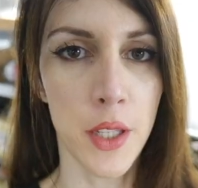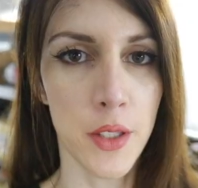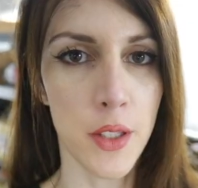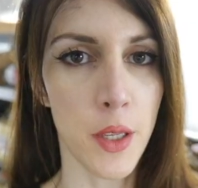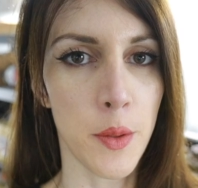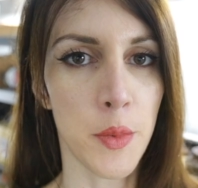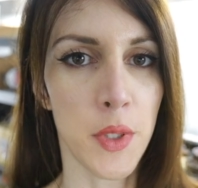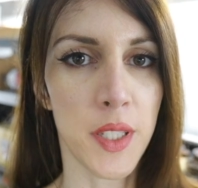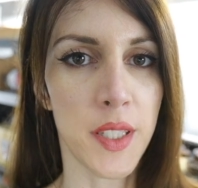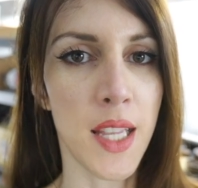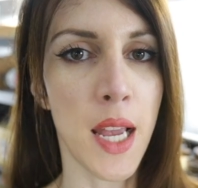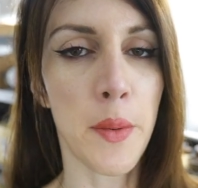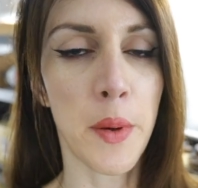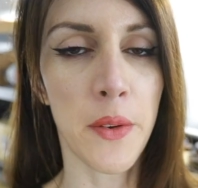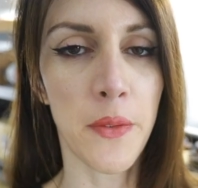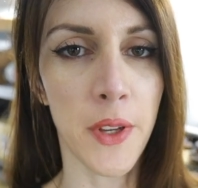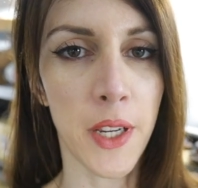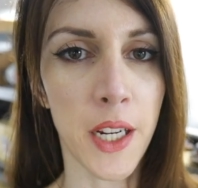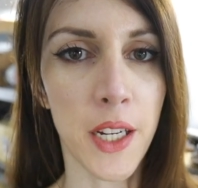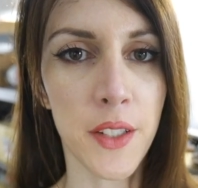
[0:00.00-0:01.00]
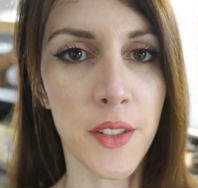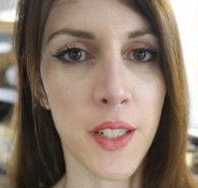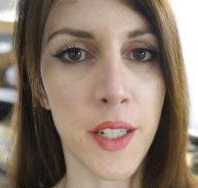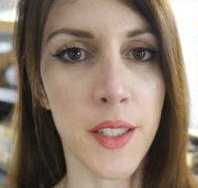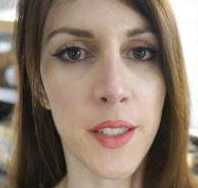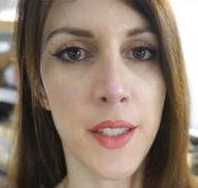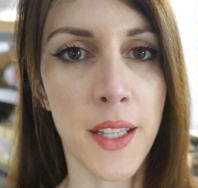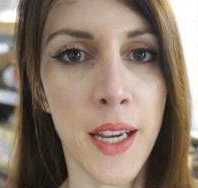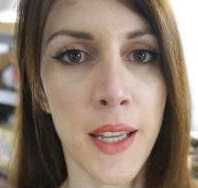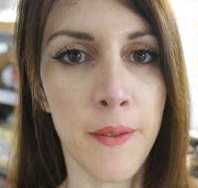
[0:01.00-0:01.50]
So I'm gonna snap my fingers and
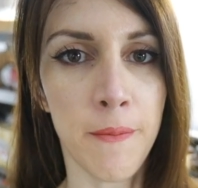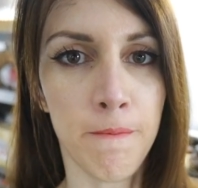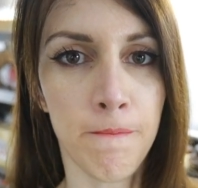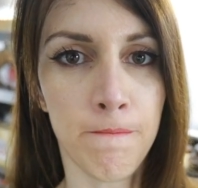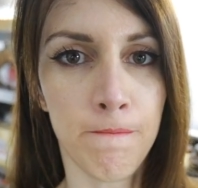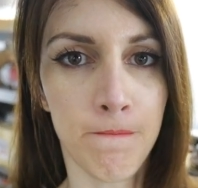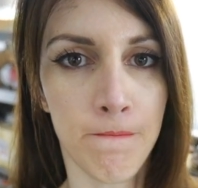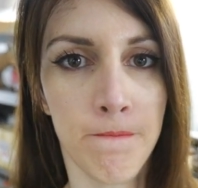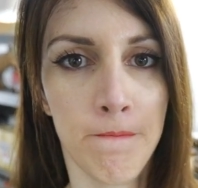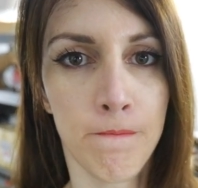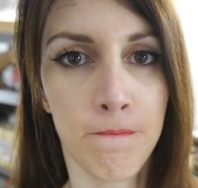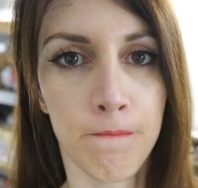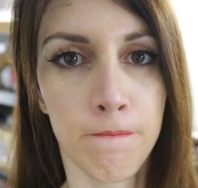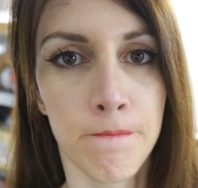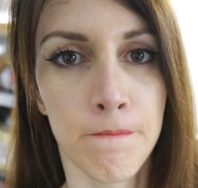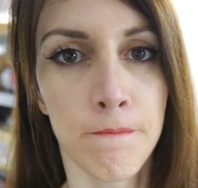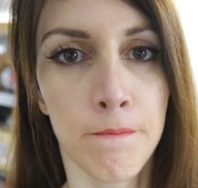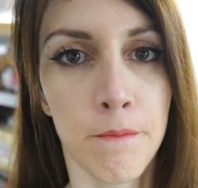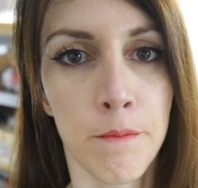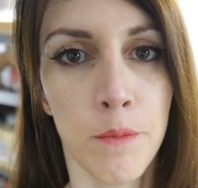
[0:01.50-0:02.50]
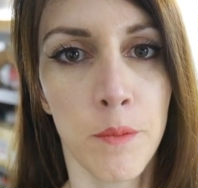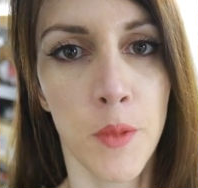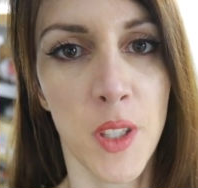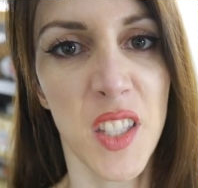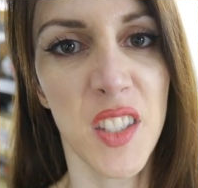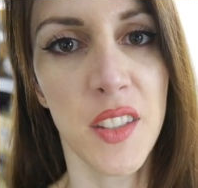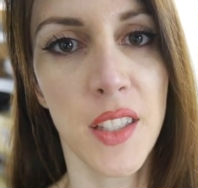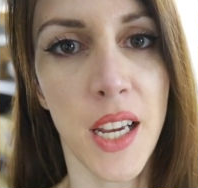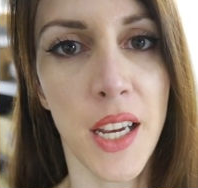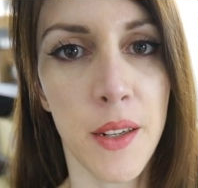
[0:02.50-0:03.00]
it's done.
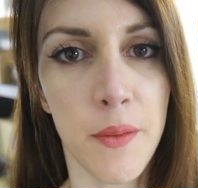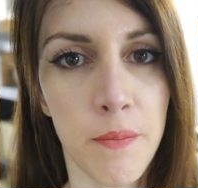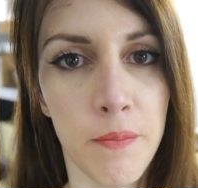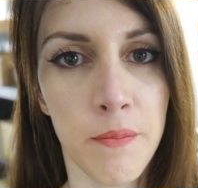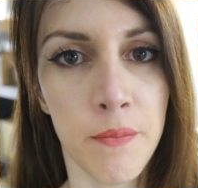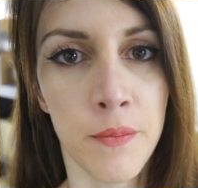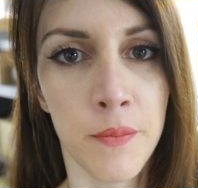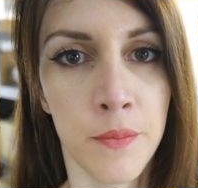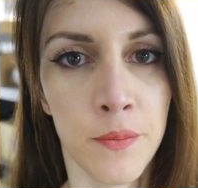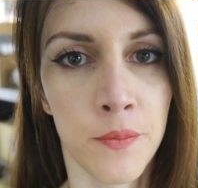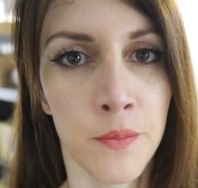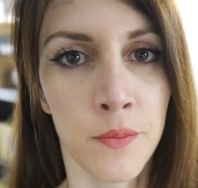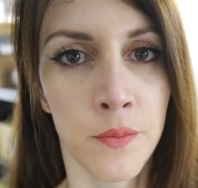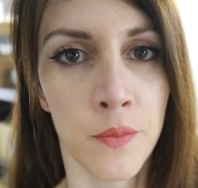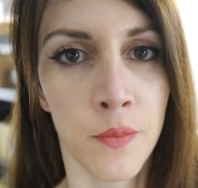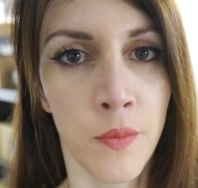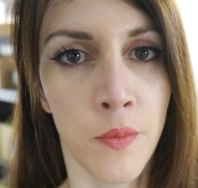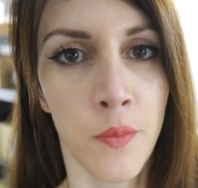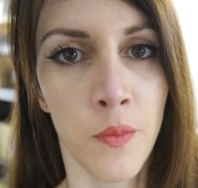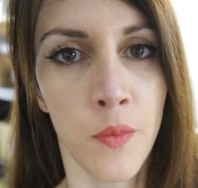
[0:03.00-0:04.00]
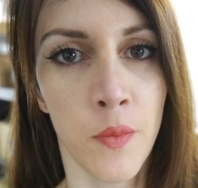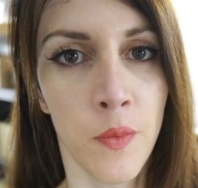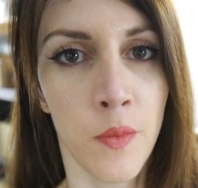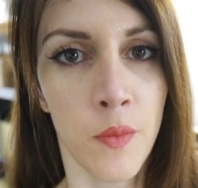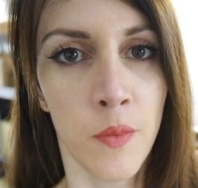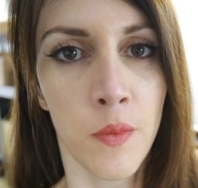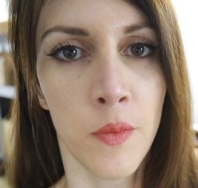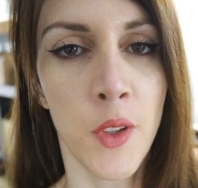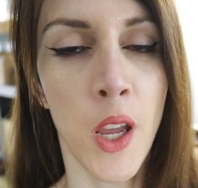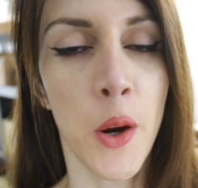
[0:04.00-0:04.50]
It's done.
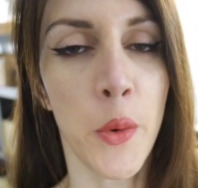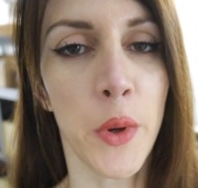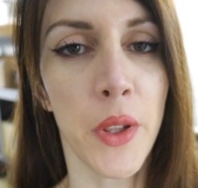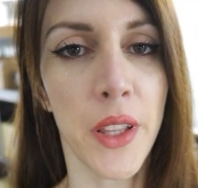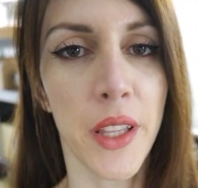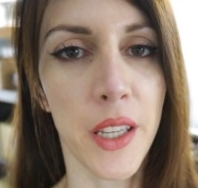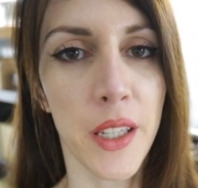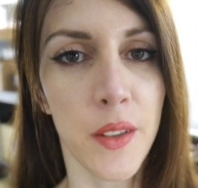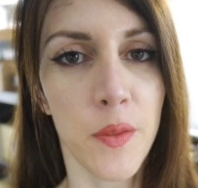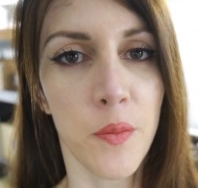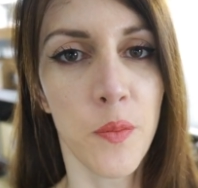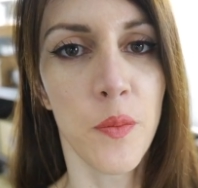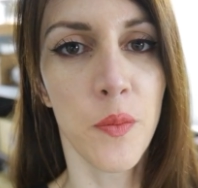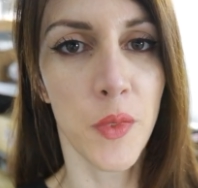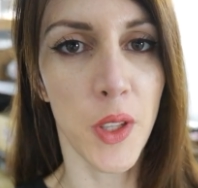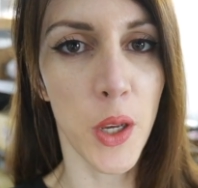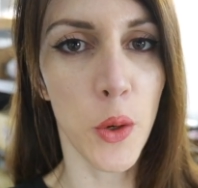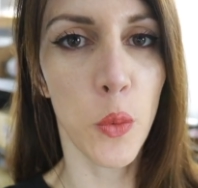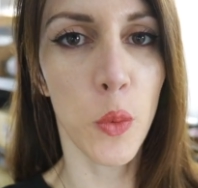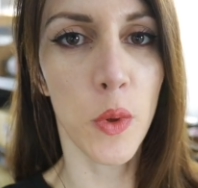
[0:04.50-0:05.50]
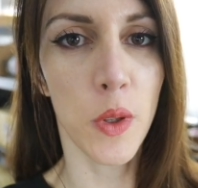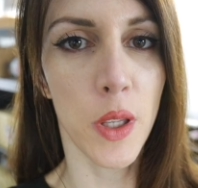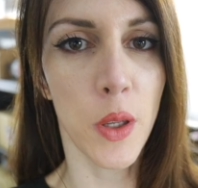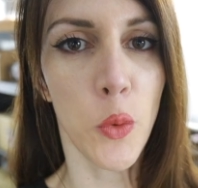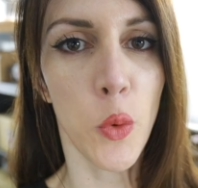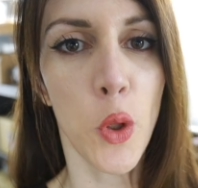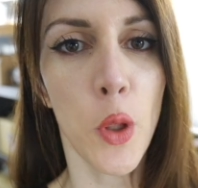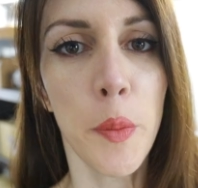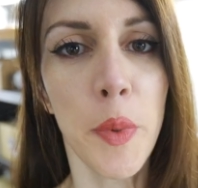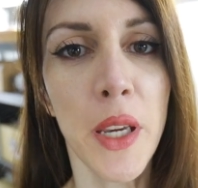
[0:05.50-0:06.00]
Not really. It
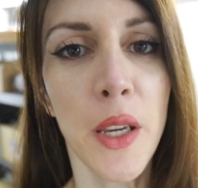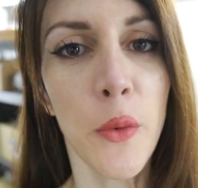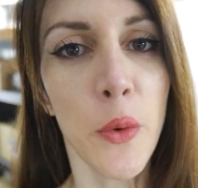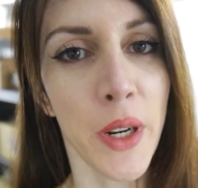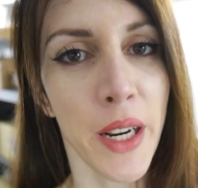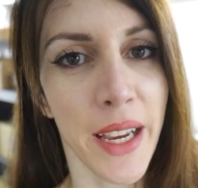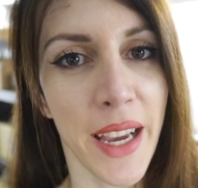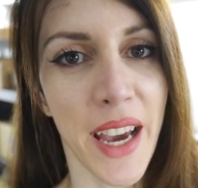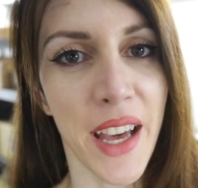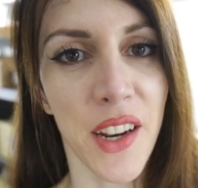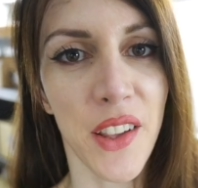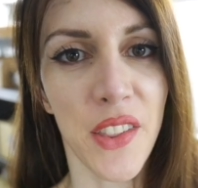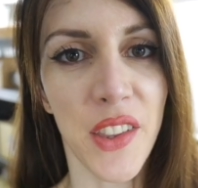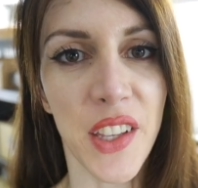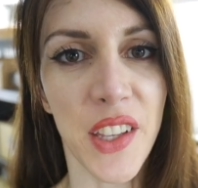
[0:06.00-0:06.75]
will be when I edit